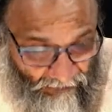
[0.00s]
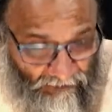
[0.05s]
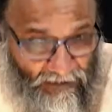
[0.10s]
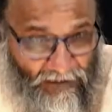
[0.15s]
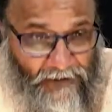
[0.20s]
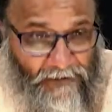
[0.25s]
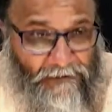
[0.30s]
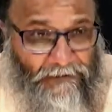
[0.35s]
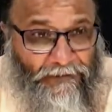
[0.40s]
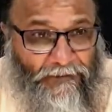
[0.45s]

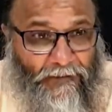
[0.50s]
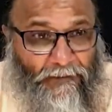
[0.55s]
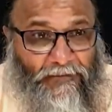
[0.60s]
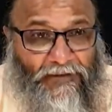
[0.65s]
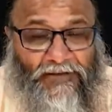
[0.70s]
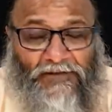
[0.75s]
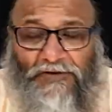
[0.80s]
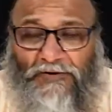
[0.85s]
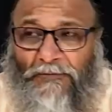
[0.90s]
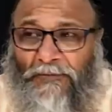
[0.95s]
bhava
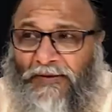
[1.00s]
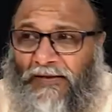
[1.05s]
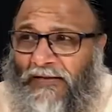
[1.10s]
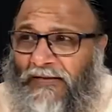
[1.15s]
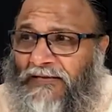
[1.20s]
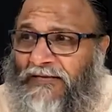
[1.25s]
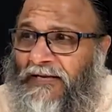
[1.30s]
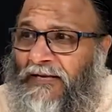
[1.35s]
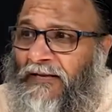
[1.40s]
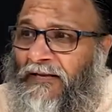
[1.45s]
bij
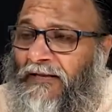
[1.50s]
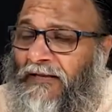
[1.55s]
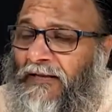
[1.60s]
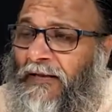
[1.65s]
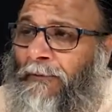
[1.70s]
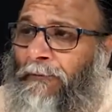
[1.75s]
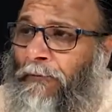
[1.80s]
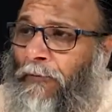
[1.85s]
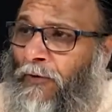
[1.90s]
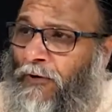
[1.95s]
means
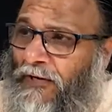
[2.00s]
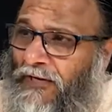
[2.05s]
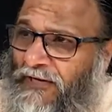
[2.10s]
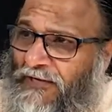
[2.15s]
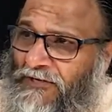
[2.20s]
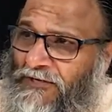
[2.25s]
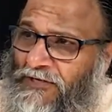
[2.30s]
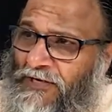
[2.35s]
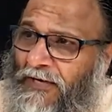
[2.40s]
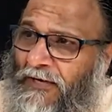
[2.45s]
the
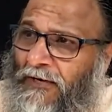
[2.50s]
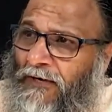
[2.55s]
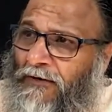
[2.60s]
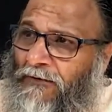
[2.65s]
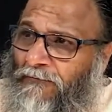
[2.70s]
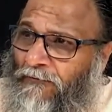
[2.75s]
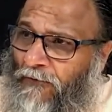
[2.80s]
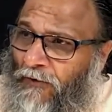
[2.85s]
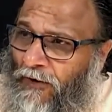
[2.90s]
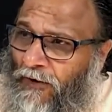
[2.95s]

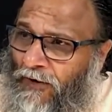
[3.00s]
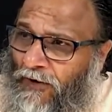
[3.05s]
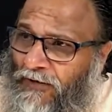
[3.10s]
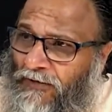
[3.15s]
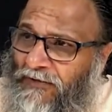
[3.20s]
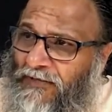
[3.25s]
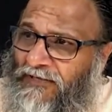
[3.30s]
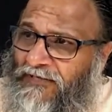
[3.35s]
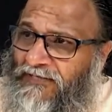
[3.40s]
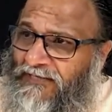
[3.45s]
potential
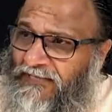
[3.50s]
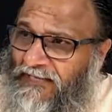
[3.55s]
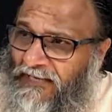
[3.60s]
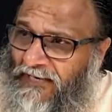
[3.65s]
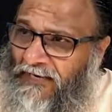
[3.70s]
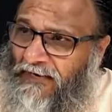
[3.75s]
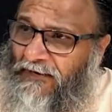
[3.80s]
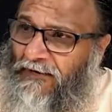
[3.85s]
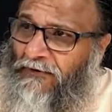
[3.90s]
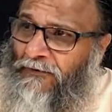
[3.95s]
for the
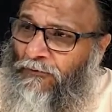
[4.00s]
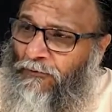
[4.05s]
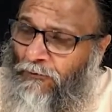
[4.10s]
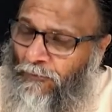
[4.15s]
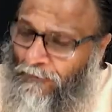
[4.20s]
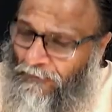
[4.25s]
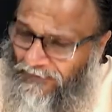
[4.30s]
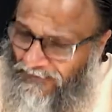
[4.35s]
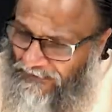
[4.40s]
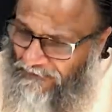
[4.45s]
seed
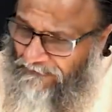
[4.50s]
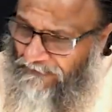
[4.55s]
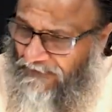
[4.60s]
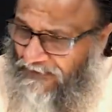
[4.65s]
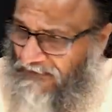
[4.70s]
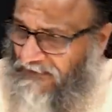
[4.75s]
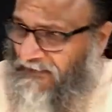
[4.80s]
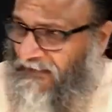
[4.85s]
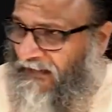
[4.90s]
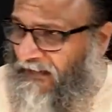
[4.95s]
to
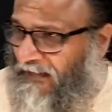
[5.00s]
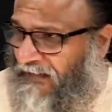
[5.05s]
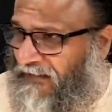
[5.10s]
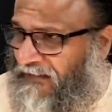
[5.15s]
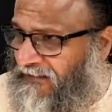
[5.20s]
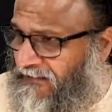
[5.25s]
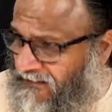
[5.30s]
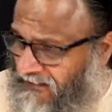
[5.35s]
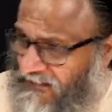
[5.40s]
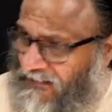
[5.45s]
manifest
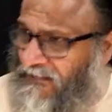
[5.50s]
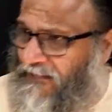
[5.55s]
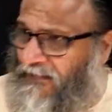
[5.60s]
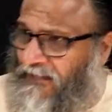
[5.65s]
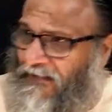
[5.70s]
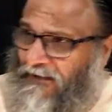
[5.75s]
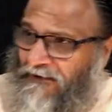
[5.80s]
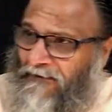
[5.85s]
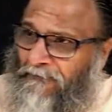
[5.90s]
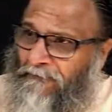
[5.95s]
again is still
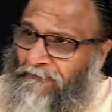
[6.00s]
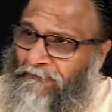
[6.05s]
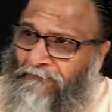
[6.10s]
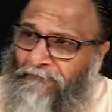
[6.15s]
there